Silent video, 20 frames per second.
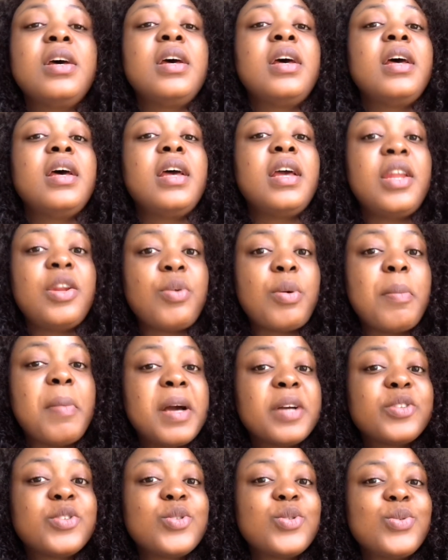Anyway,
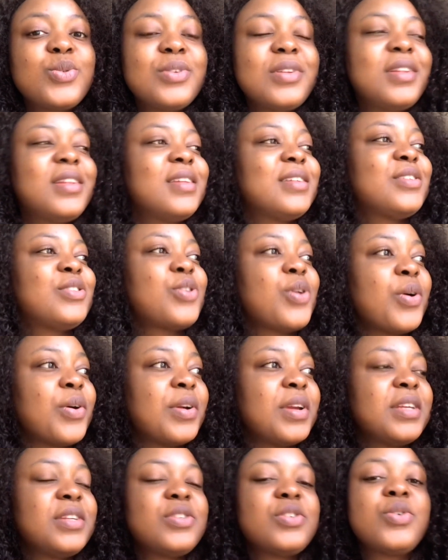back to the story.
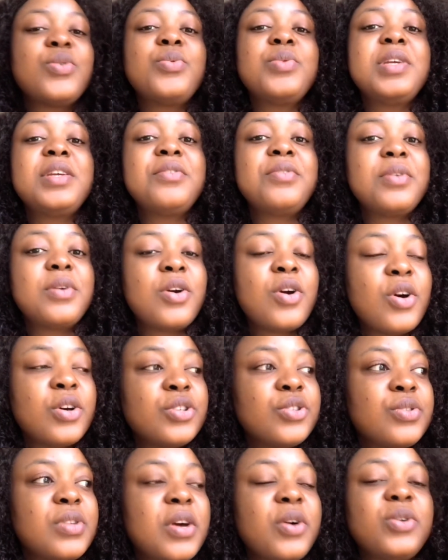So we got
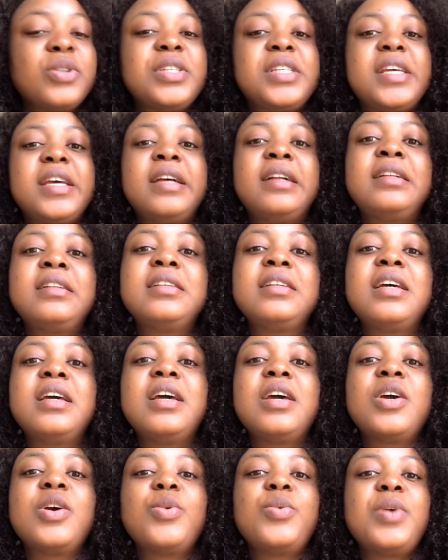to the hotel.
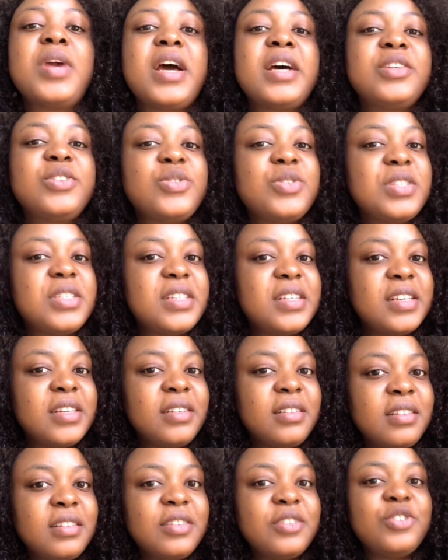We had to still,
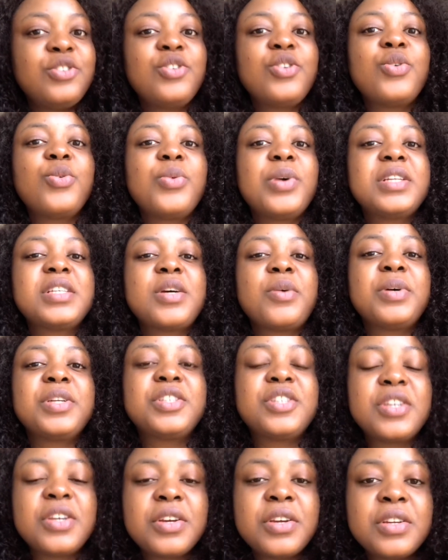wait our
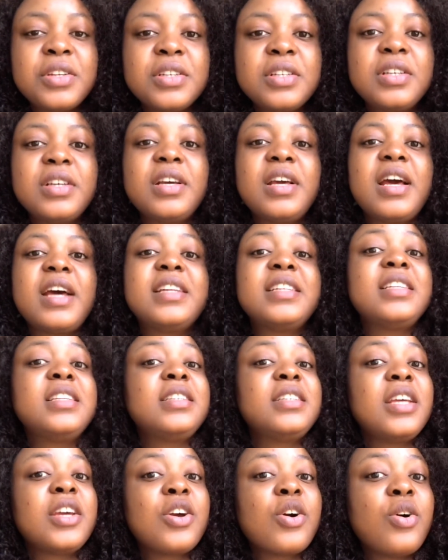turn until
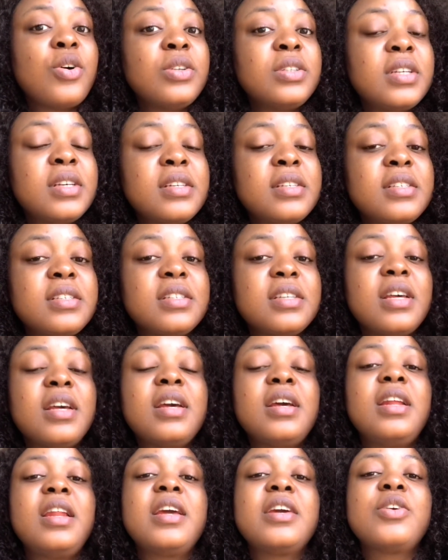they called us,
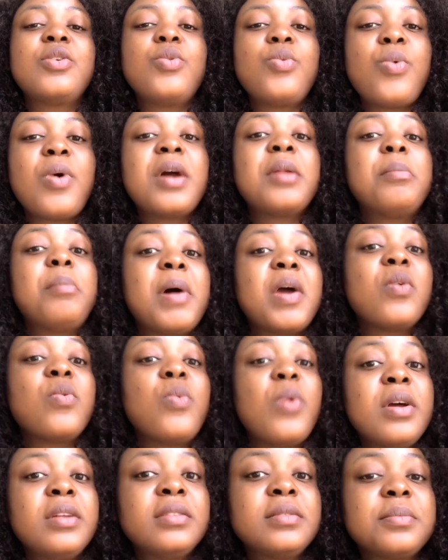like one by
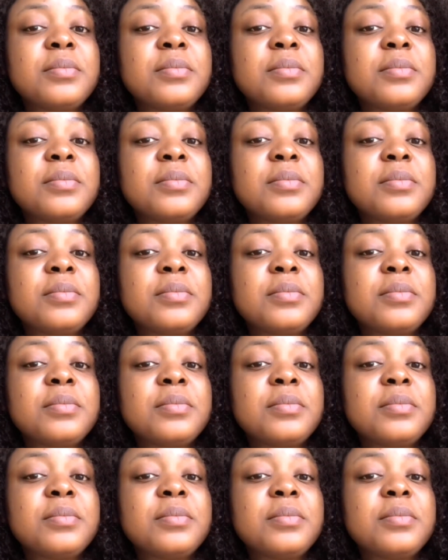one.